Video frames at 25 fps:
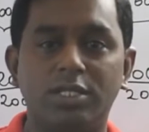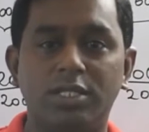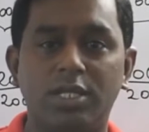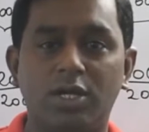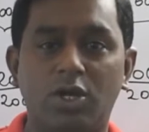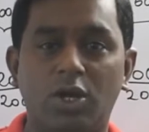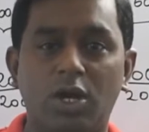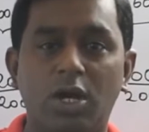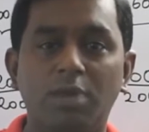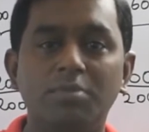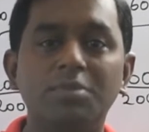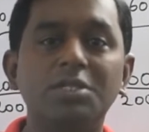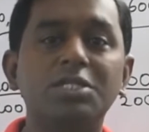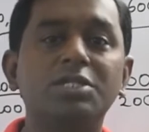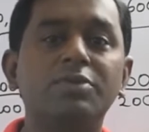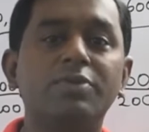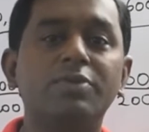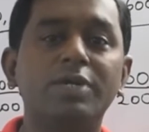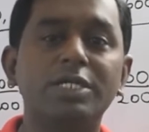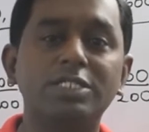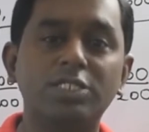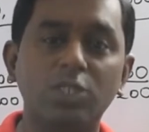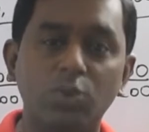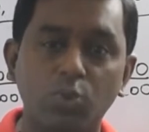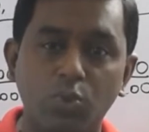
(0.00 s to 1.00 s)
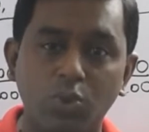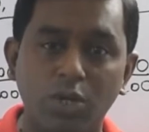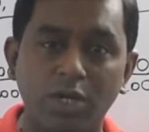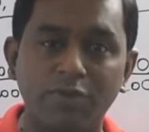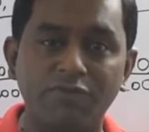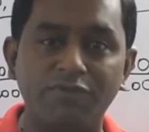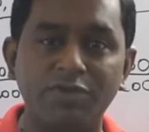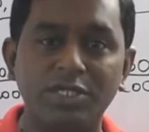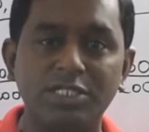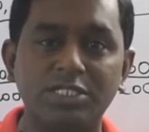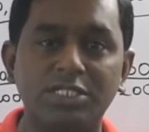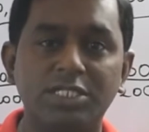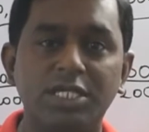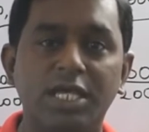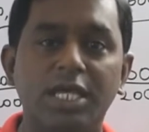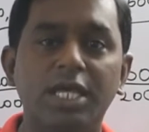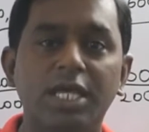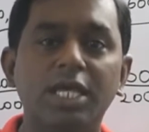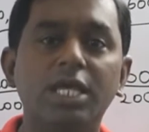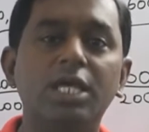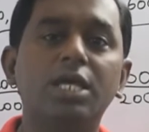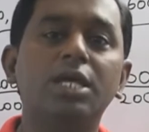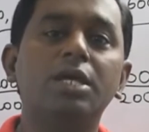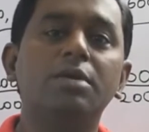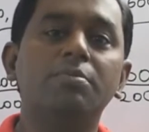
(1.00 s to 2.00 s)
The common divisor what we
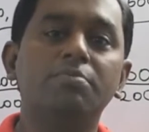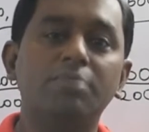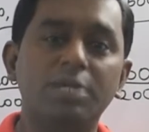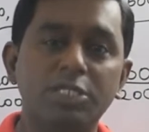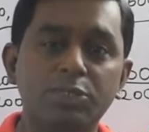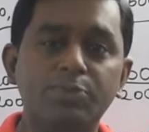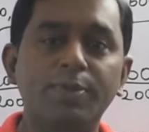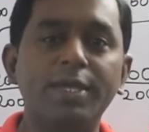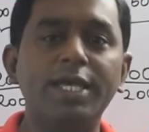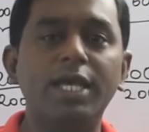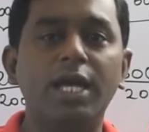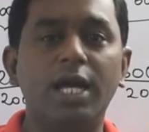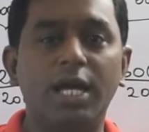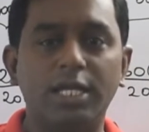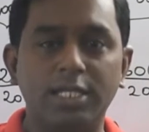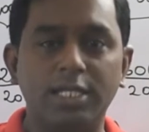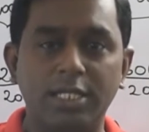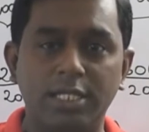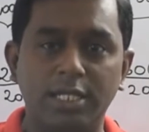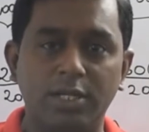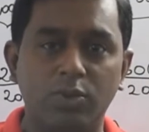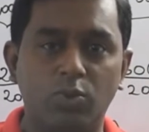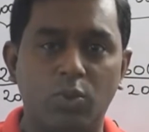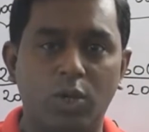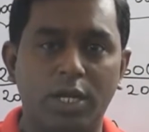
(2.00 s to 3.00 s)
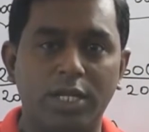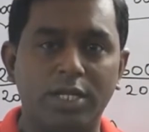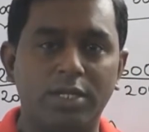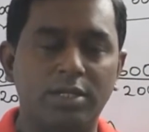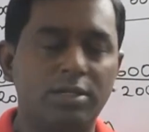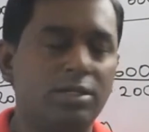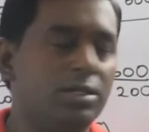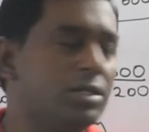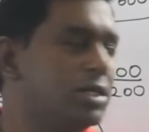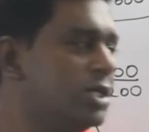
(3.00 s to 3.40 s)
say must be other than 1.